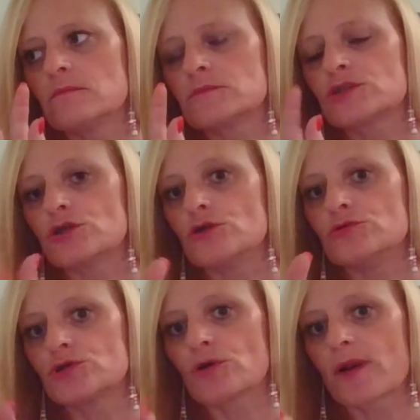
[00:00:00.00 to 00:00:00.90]

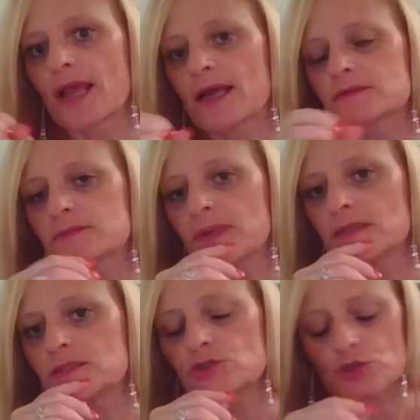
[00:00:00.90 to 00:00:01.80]
solution on how to make
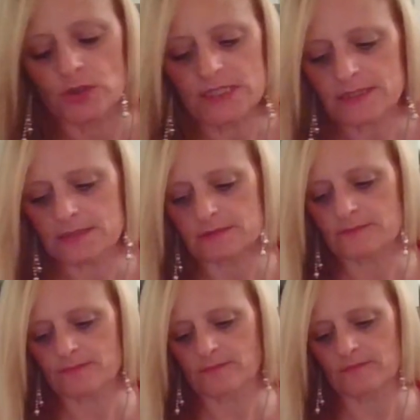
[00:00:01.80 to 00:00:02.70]
this choice
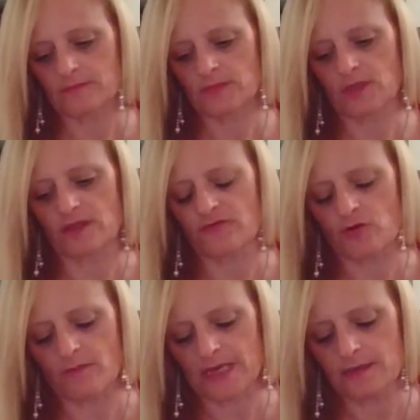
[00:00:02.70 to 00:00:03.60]
that they've got
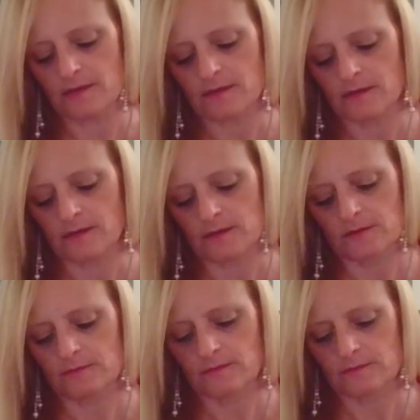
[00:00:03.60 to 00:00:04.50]
to make.
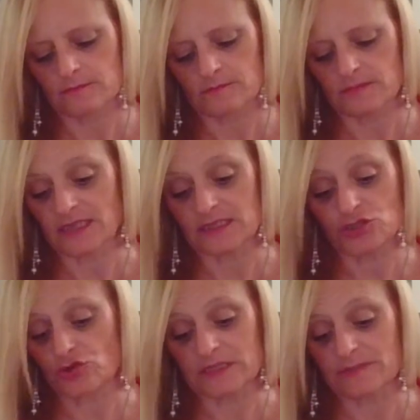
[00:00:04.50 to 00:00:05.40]
Now, this
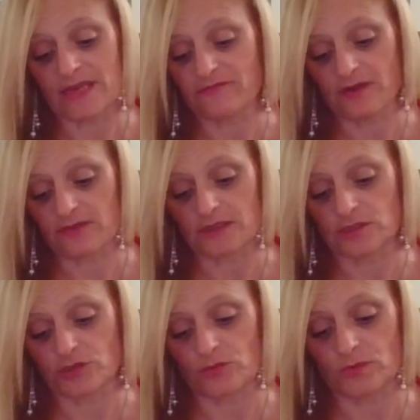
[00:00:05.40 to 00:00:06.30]
choice may have nothing
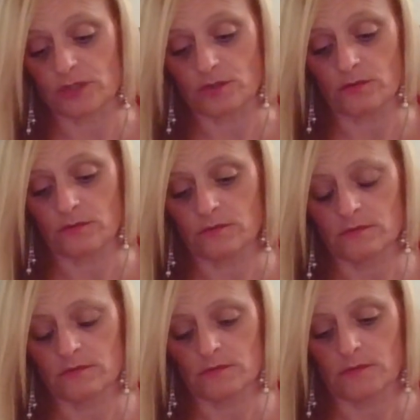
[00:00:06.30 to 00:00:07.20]
to do with you,
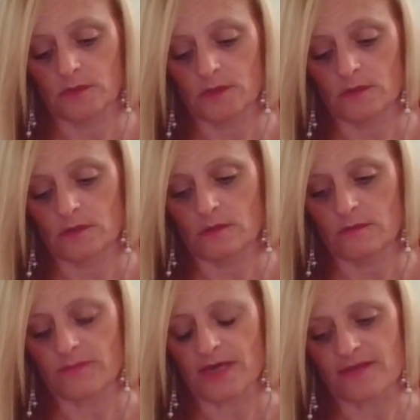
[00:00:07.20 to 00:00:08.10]

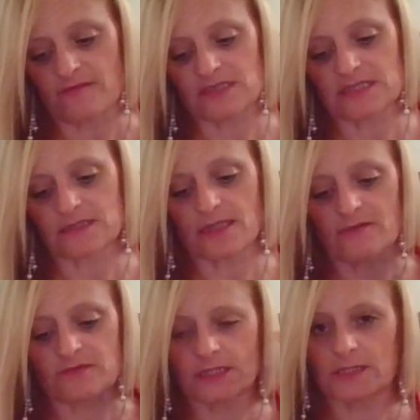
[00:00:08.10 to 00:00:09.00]
but there is
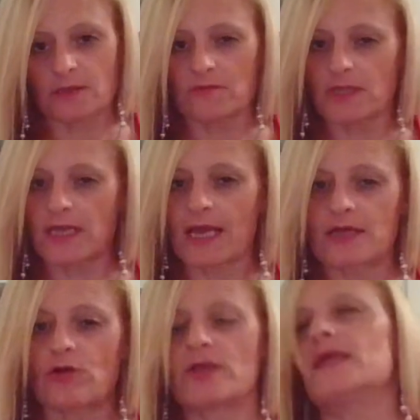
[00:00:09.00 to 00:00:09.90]
something
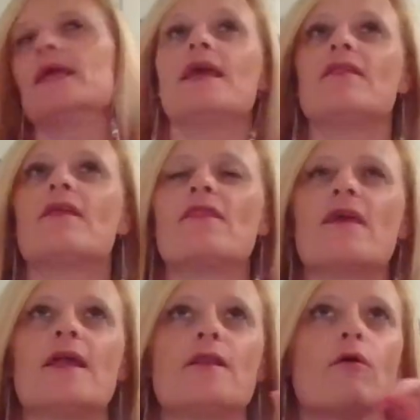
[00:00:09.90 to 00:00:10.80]
going on in here that
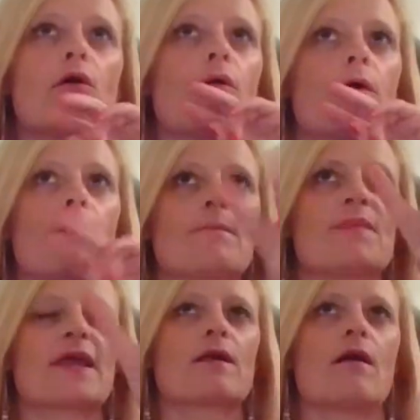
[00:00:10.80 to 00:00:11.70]
they
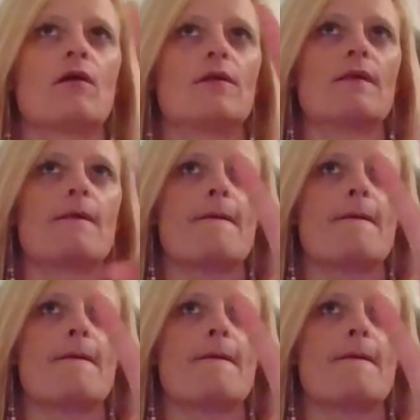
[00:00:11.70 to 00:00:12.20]
can't